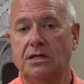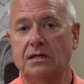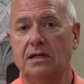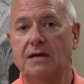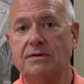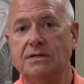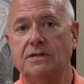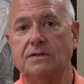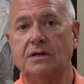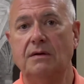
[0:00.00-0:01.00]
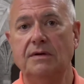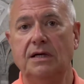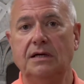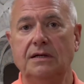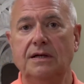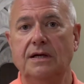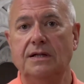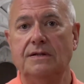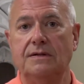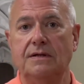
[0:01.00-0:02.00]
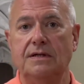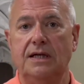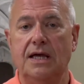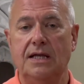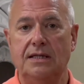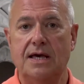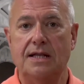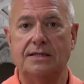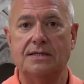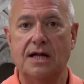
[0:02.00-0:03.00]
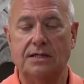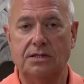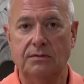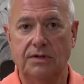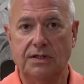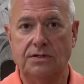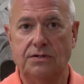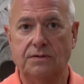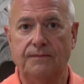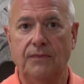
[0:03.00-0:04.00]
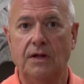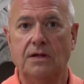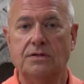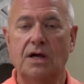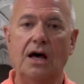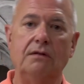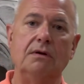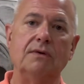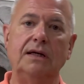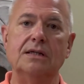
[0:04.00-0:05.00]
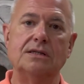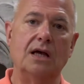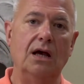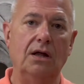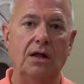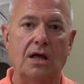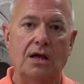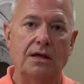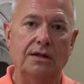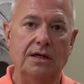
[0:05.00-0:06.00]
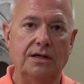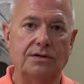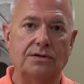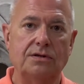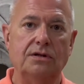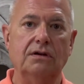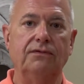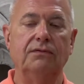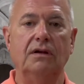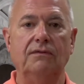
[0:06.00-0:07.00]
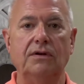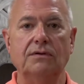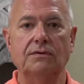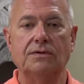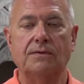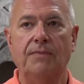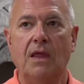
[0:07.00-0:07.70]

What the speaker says: John Climas is coming in and indicating that it's not so much. So how do we reconcile these differing views?